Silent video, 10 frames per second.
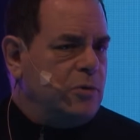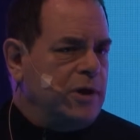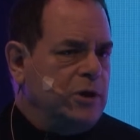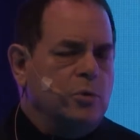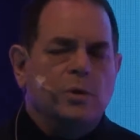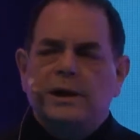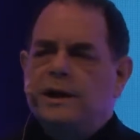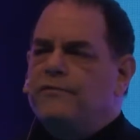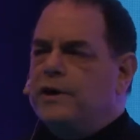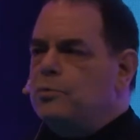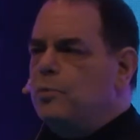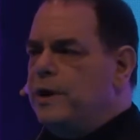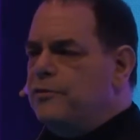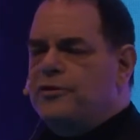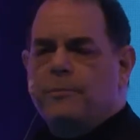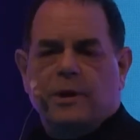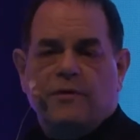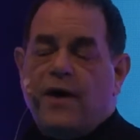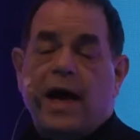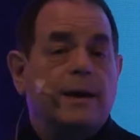that you leave it with something.
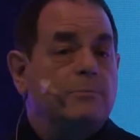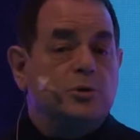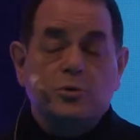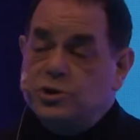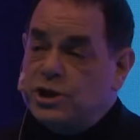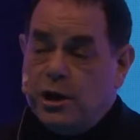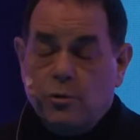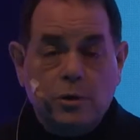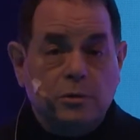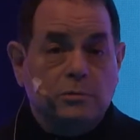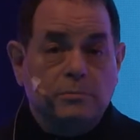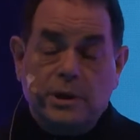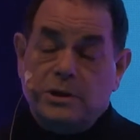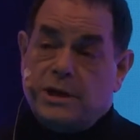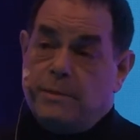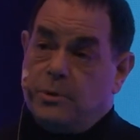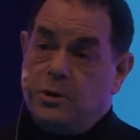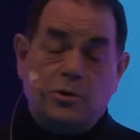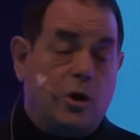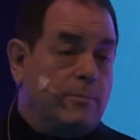If I am too general, because I'm going
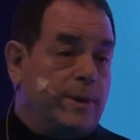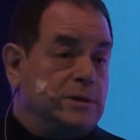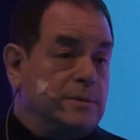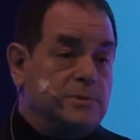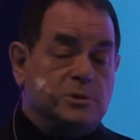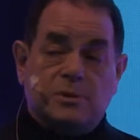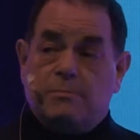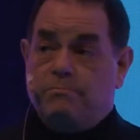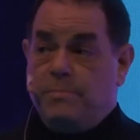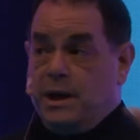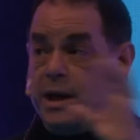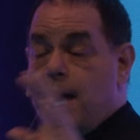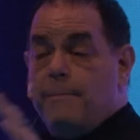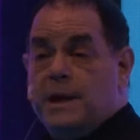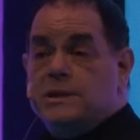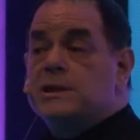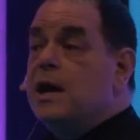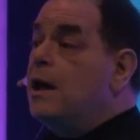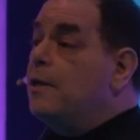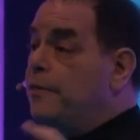to talk about some big comments,
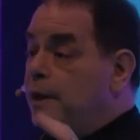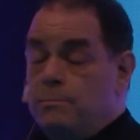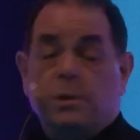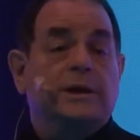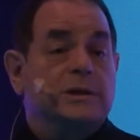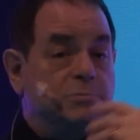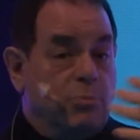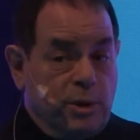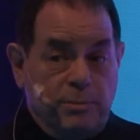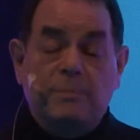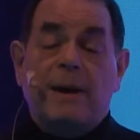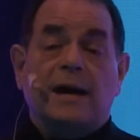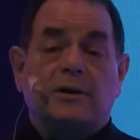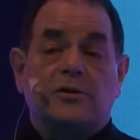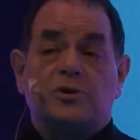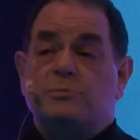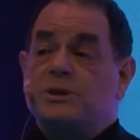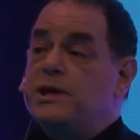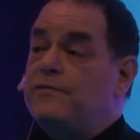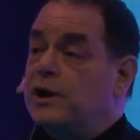then please bring me back to the
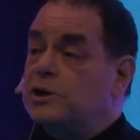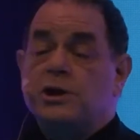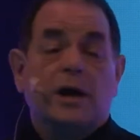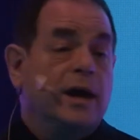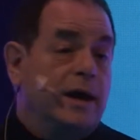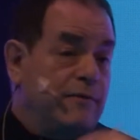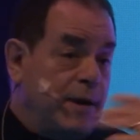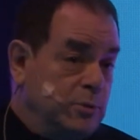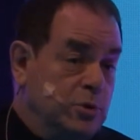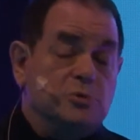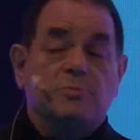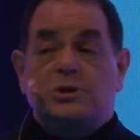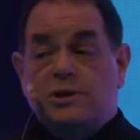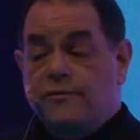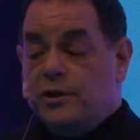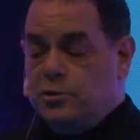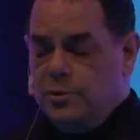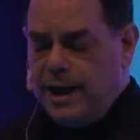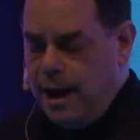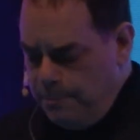specifics. If I'm too specific, do
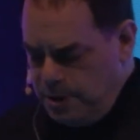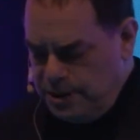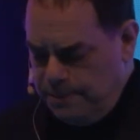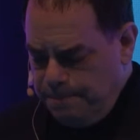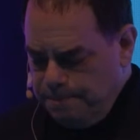the opposite.